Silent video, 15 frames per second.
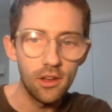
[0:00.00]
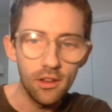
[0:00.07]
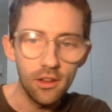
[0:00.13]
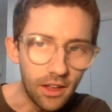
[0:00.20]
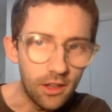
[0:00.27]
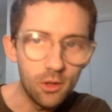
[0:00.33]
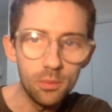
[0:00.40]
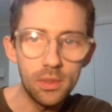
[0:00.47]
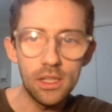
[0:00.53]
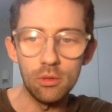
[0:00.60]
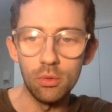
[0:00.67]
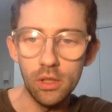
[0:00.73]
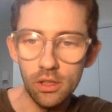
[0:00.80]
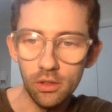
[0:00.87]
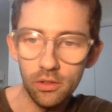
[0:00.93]
it could be a
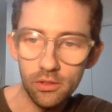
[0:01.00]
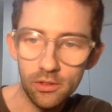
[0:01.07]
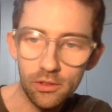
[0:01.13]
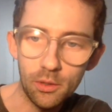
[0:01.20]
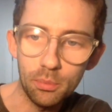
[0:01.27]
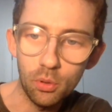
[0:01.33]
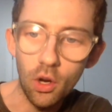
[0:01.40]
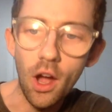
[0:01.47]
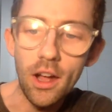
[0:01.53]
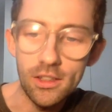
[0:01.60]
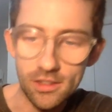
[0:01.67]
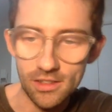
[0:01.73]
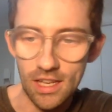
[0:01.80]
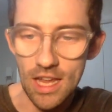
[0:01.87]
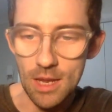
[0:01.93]
real surprise
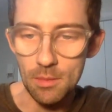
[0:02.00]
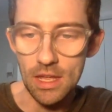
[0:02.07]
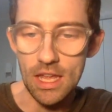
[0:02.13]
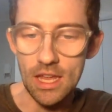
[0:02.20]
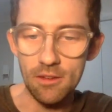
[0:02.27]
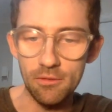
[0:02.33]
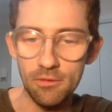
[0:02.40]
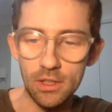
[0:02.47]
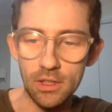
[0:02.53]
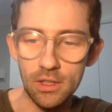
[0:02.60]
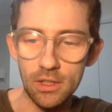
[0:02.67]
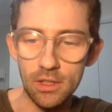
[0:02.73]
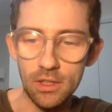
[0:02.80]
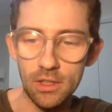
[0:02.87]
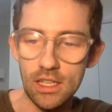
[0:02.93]
team here for the end
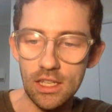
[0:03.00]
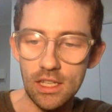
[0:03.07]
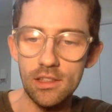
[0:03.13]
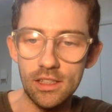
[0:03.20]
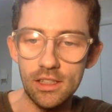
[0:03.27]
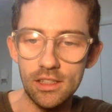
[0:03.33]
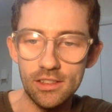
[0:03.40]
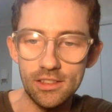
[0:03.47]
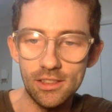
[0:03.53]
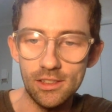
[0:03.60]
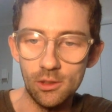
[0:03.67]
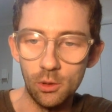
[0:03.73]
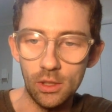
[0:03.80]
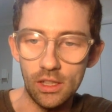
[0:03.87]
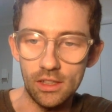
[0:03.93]
of the season. And
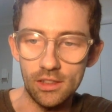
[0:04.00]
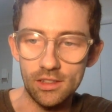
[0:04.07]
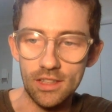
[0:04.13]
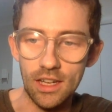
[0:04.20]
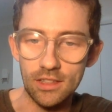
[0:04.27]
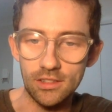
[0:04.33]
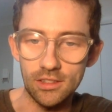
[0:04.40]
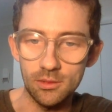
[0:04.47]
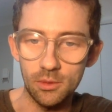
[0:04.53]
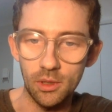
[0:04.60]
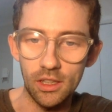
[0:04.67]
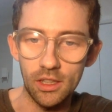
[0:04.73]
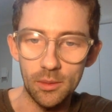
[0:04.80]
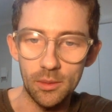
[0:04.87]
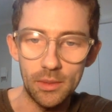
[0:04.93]
looking at the stats as
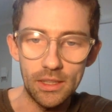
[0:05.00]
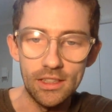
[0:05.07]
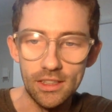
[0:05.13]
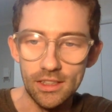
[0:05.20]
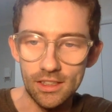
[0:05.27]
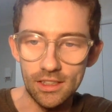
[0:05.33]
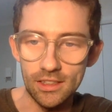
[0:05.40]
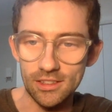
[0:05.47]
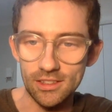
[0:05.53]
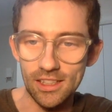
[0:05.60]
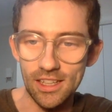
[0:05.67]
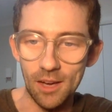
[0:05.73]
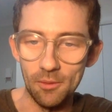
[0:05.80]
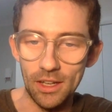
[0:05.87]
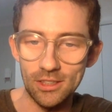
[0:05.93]
well, I mean, you can see
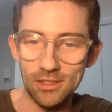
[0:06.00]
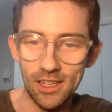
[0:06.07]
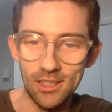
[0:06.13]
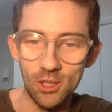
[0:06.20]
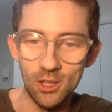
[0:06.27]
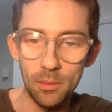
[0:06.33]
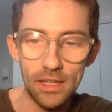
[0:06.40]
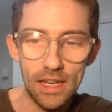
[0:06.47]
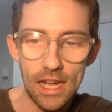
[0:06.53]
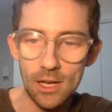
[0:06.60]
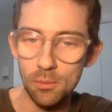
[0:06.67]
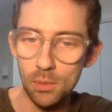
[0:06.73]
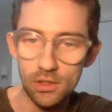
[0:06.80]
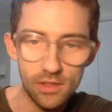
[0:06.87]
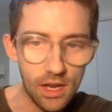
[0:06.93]
how much they
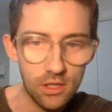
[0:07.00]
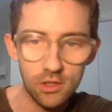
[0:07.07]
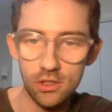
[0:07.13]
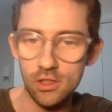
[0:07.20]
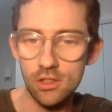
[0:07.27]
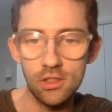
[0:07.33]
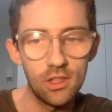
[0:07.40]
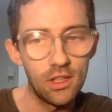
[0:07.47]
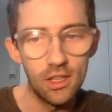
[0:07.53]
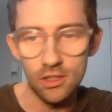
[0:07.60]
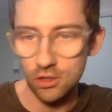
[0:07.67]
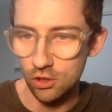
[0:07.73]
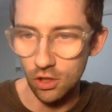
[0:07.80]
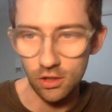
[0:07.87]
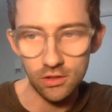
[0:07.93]
dominated possession,
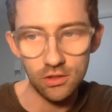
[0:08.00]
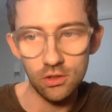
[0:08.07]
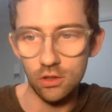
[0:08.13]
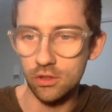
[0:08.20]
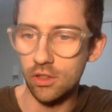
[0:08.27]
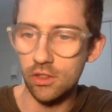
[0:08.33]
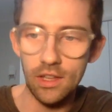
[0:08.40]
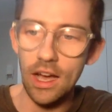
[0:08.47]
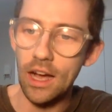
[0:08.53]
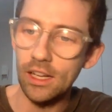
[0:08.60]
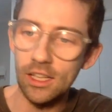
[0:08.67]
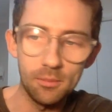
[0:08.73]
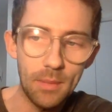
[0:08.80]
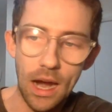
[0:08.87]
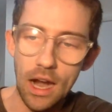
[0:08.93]
shots on
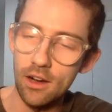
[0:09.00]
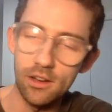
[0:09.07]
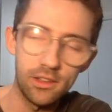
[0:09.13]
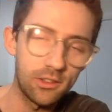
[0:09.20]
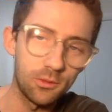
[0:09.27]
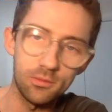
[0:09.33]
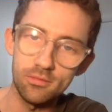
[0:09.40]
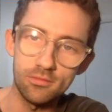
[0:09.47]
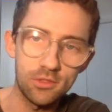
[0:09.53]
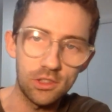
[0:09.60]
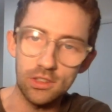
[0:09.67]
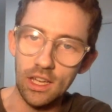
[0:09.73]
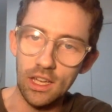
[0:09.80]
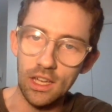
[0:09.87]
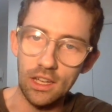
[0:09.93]
target. Mariners just
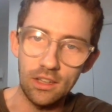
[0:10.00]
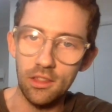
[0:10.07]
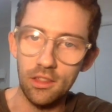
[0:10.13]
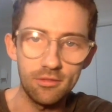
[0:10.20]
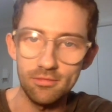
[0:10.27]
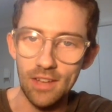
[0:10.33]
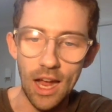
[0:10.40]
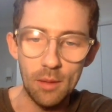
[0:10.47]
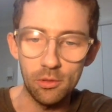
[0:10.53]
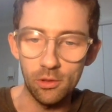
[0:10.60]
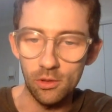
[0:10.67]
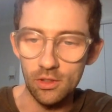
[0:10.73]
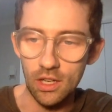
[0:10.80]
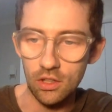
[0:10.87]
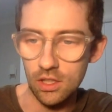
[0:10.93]
had nothing,
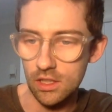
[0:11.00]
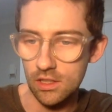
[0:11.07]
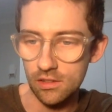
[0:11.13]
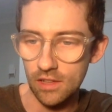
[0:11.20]
absolutely nothing in this